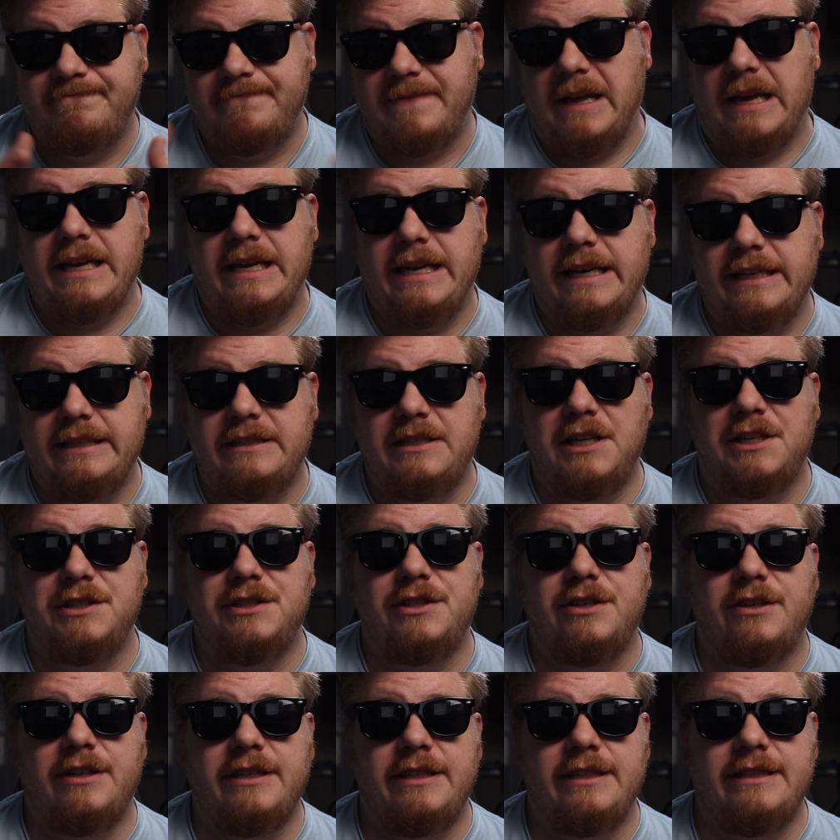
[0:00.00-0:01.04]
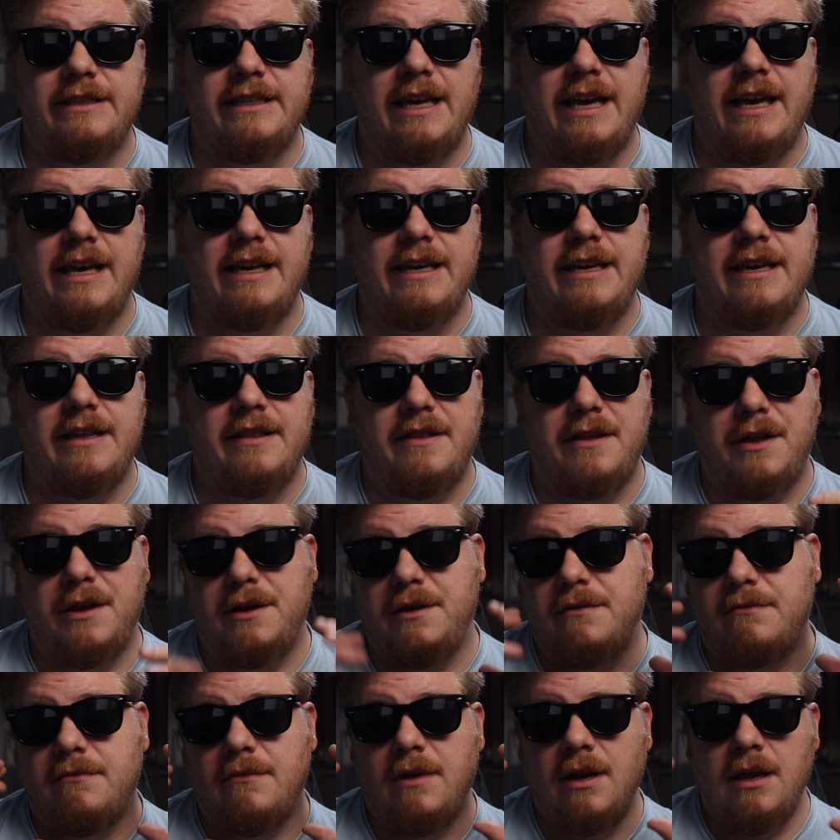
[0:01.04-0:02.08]
I get it done during the day and
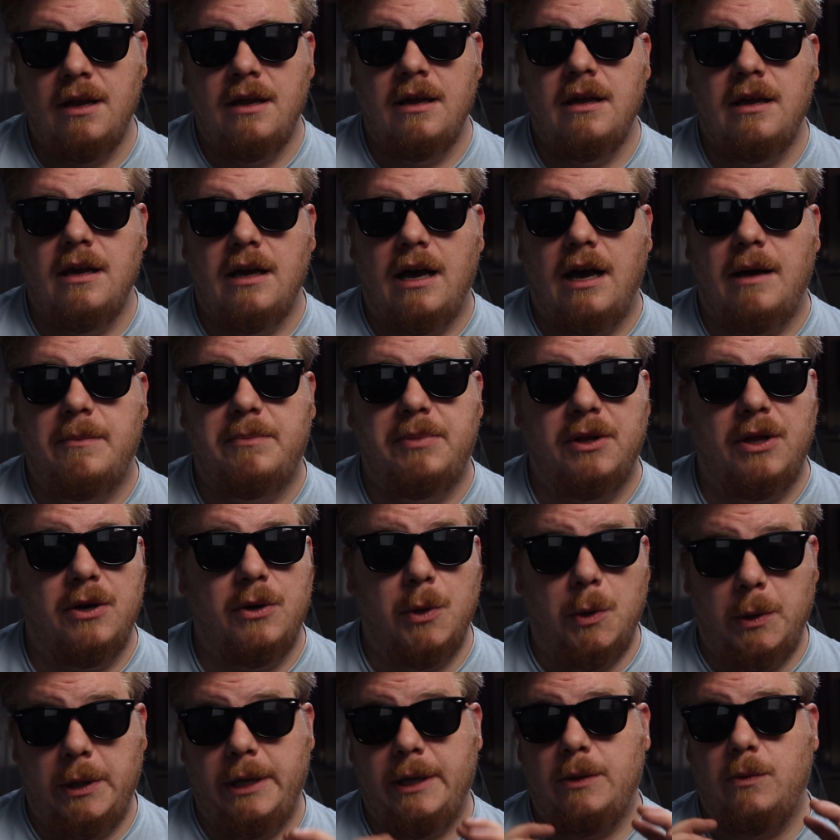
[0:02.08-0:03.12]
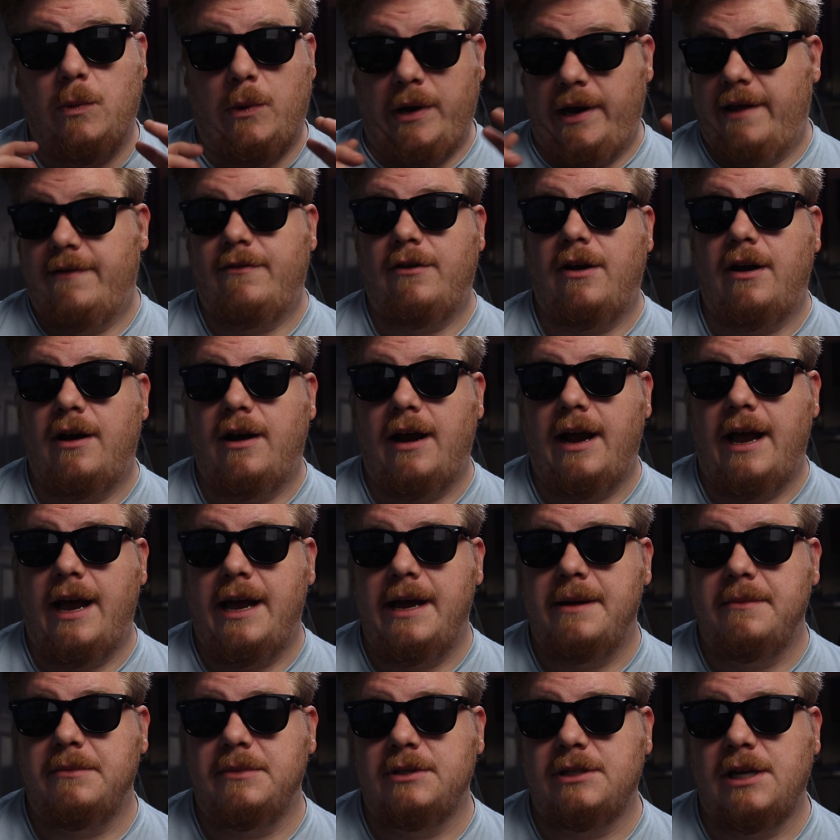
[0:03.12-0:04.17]
then upload, and whenever
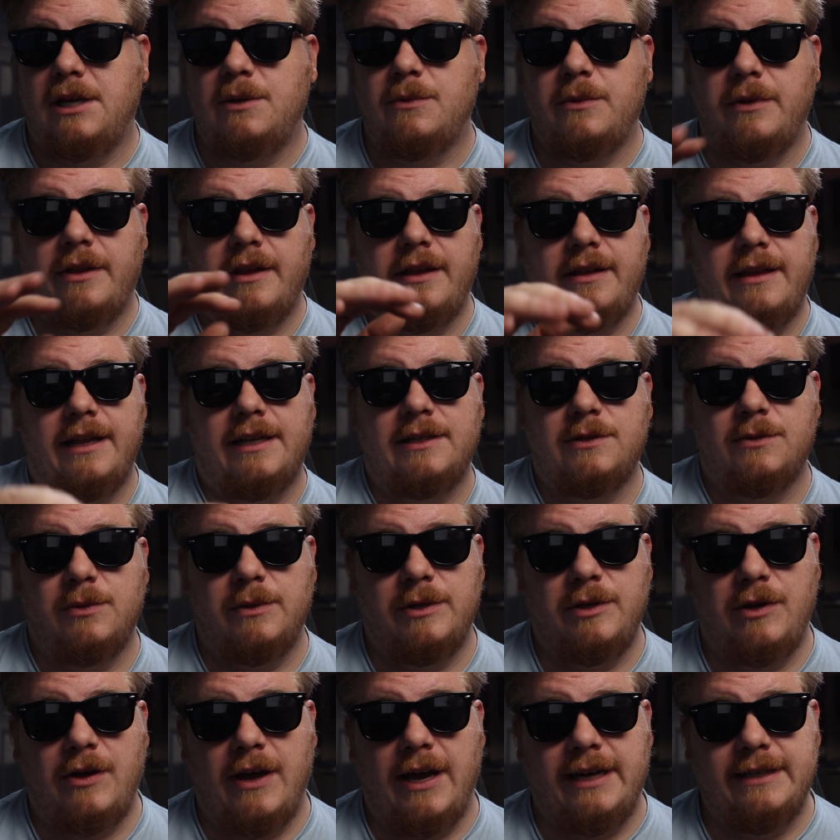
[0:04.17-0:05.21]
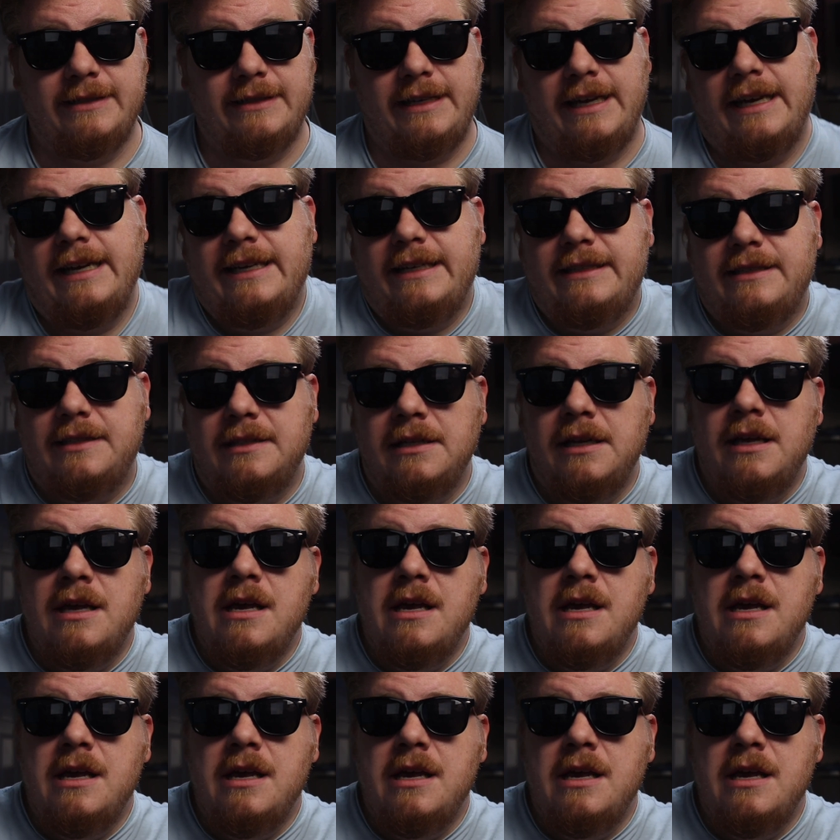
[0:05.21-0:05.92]
I'm done with it, that's when you guys get it.